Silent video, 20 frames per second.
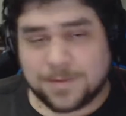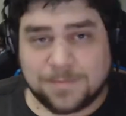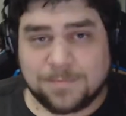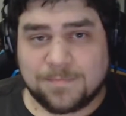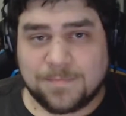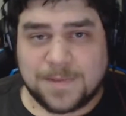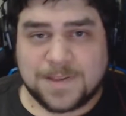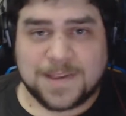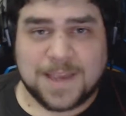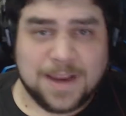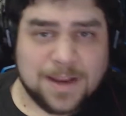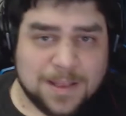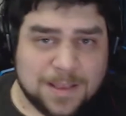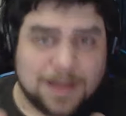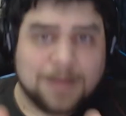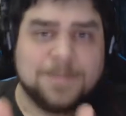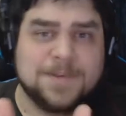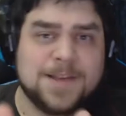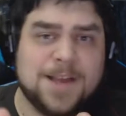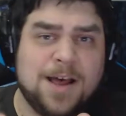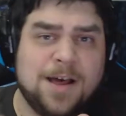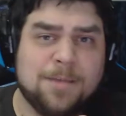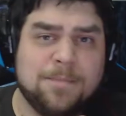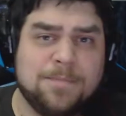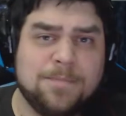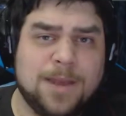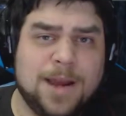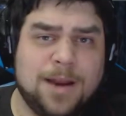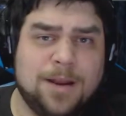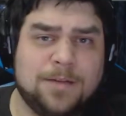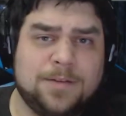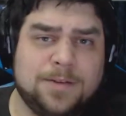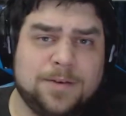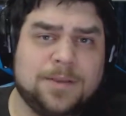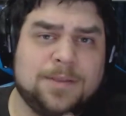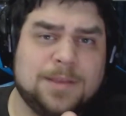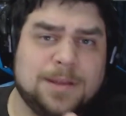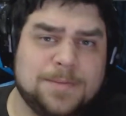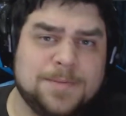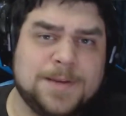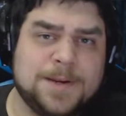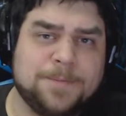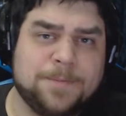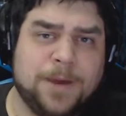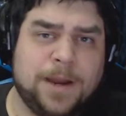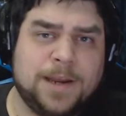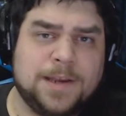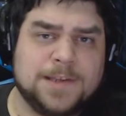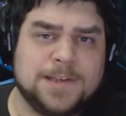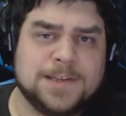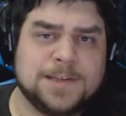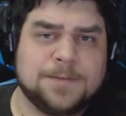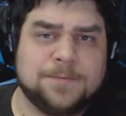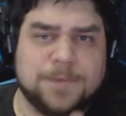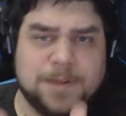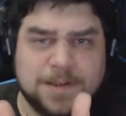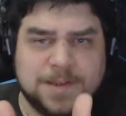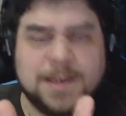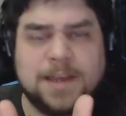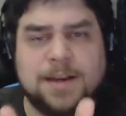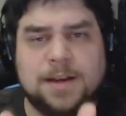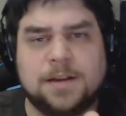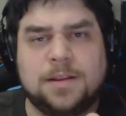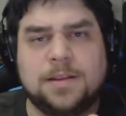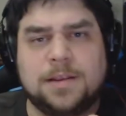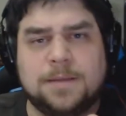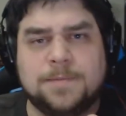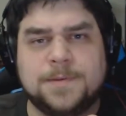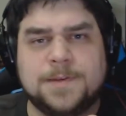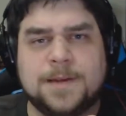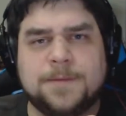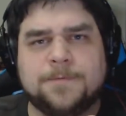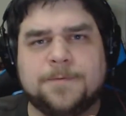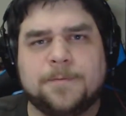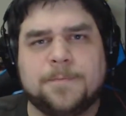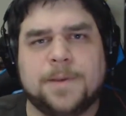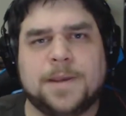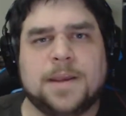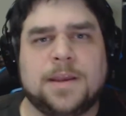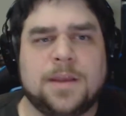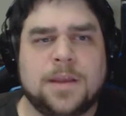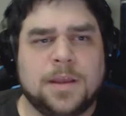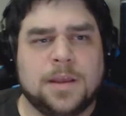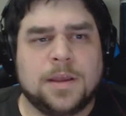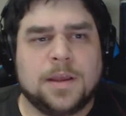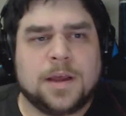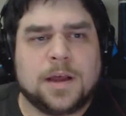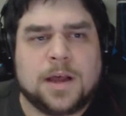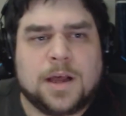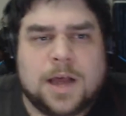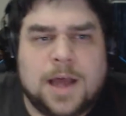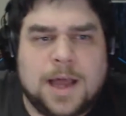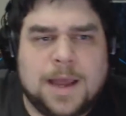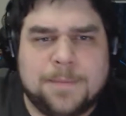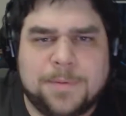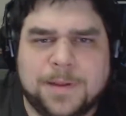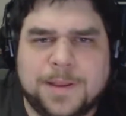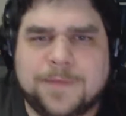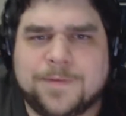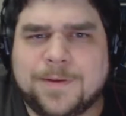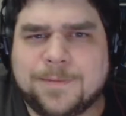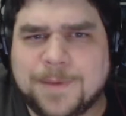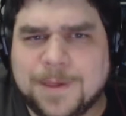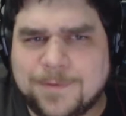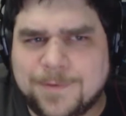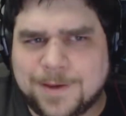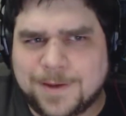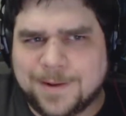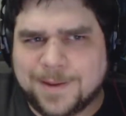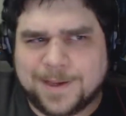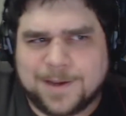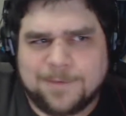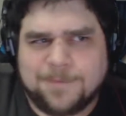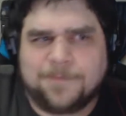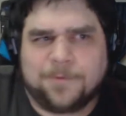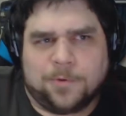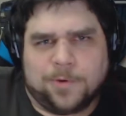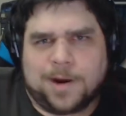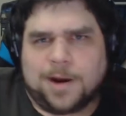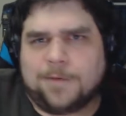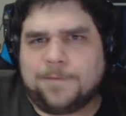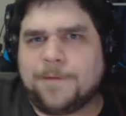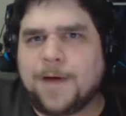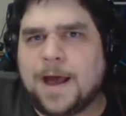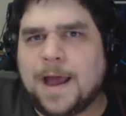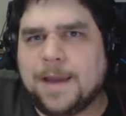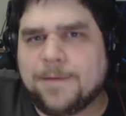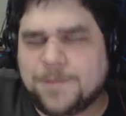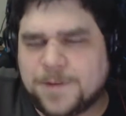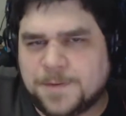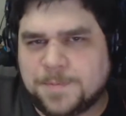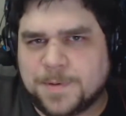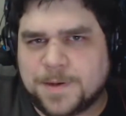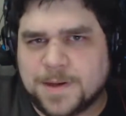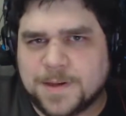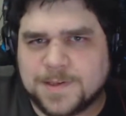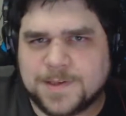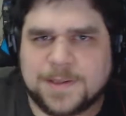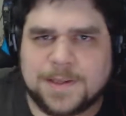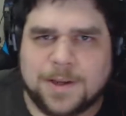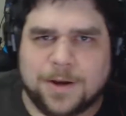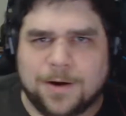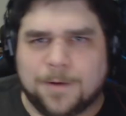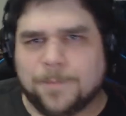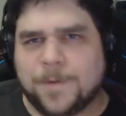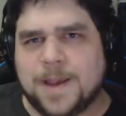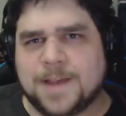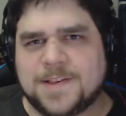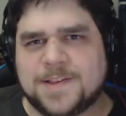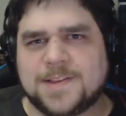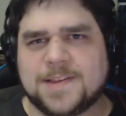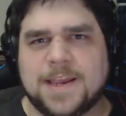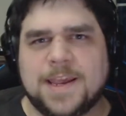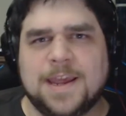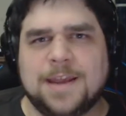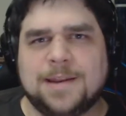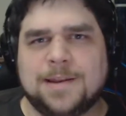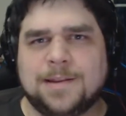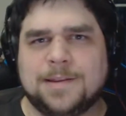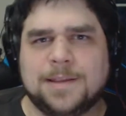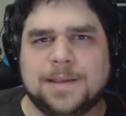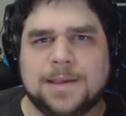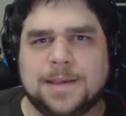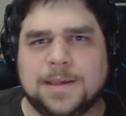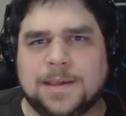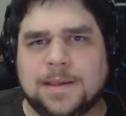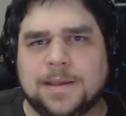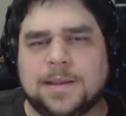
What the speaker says: it's getting a thumbs up. I don't do a thumbs up rating system, but it's getting the thumbs up for me. I believe I'm giving it like a 4 out of 5 just because of the armrests and the